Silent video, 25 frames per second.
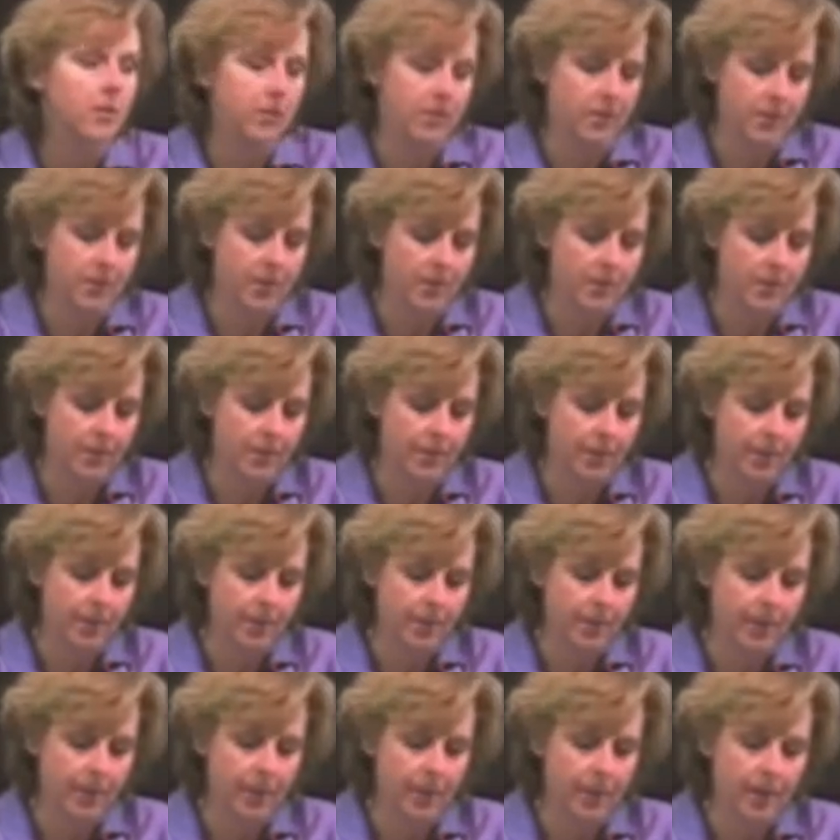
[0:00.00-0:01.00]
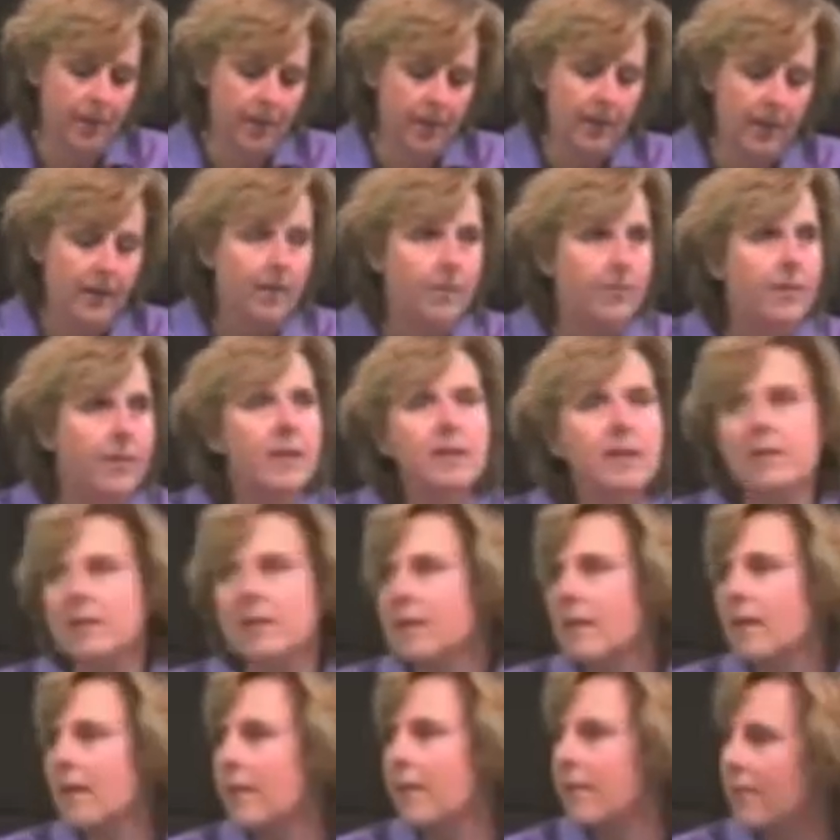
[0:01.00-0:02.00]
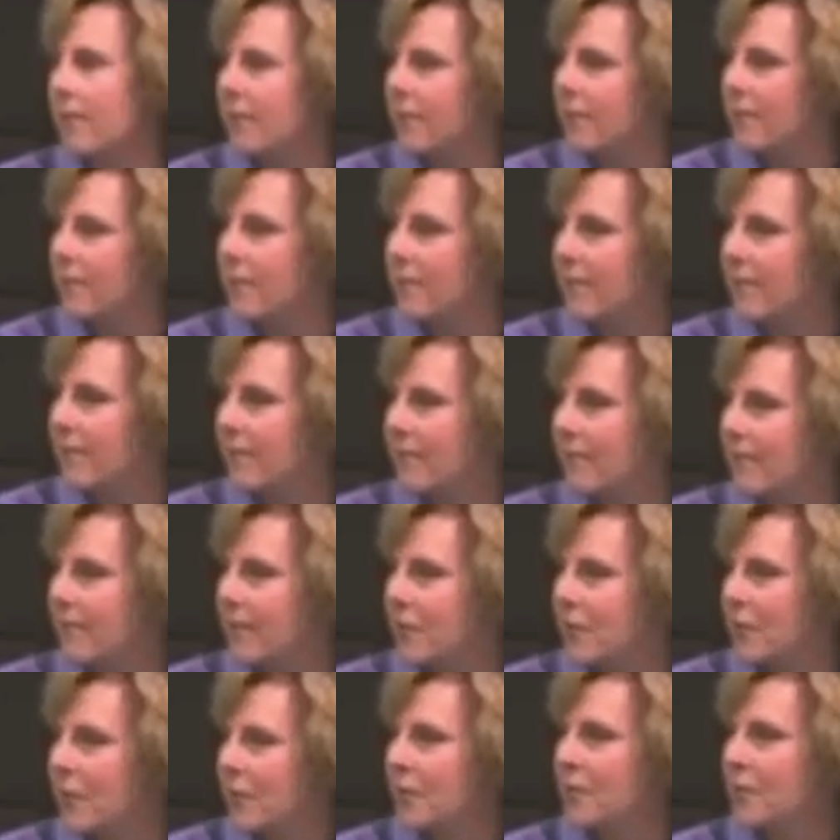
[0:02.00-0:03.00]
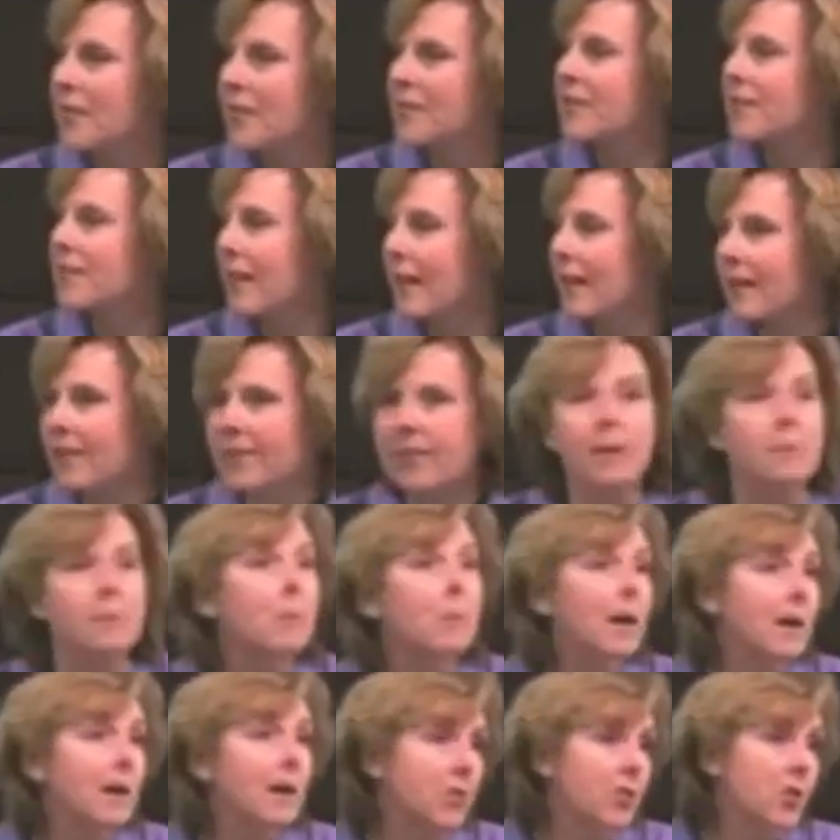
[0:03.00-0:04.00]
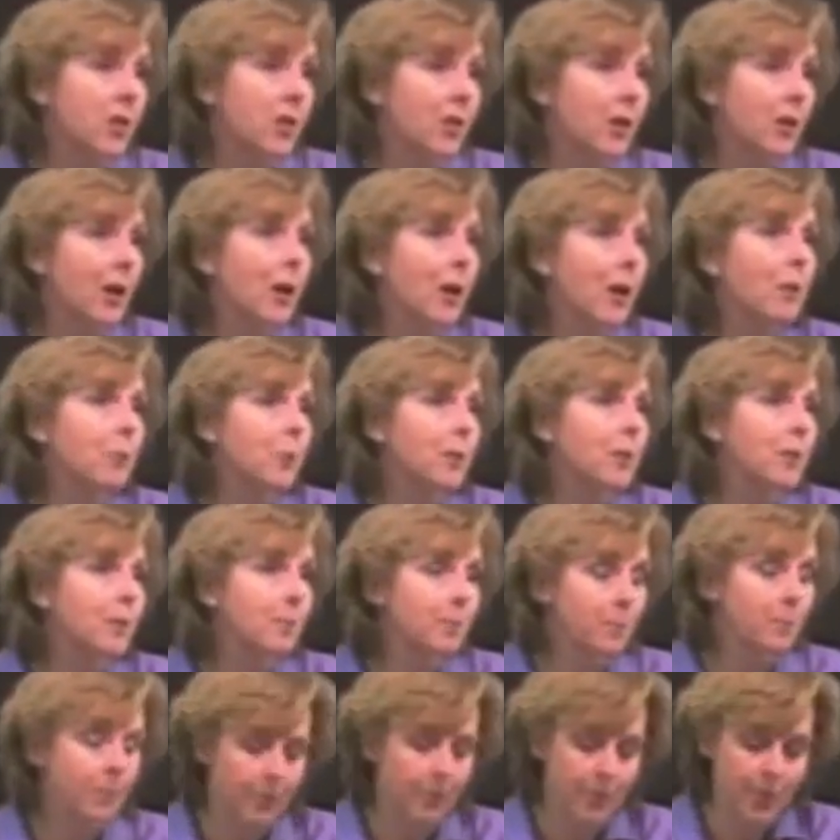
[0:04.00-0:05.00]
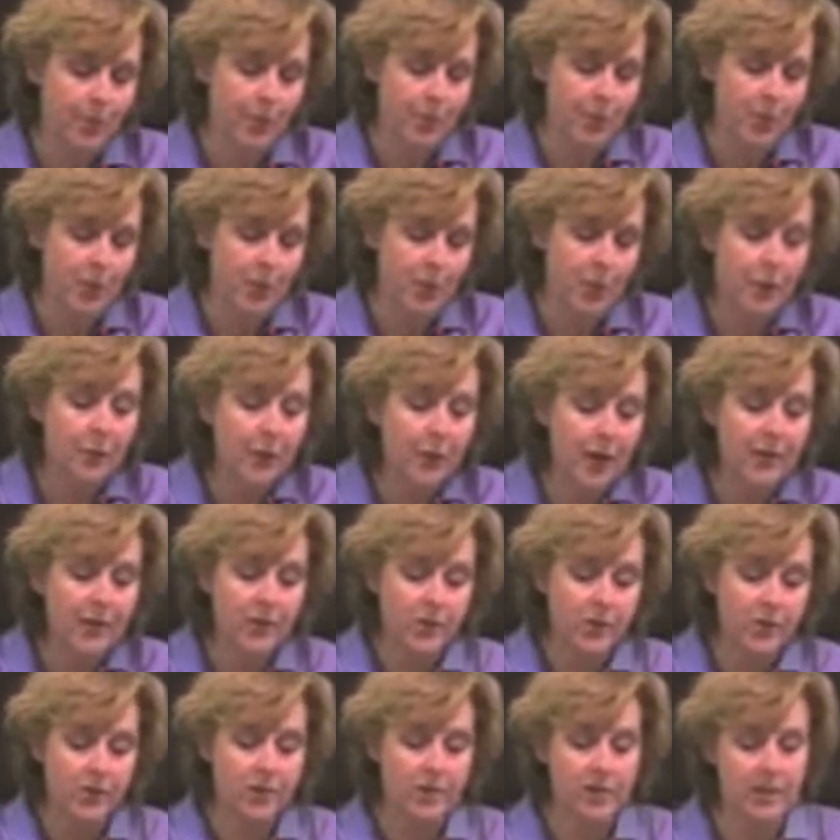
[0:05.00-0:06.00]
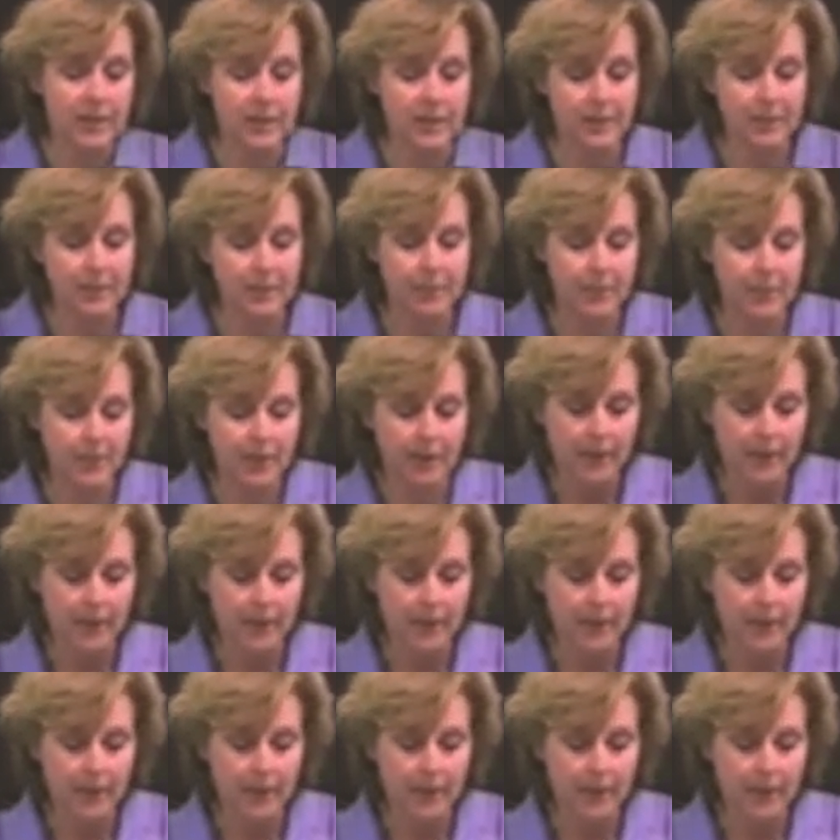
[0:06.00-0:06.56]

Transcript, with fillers: ponds. That is not sort of the sight that my children have been sort of raised to see.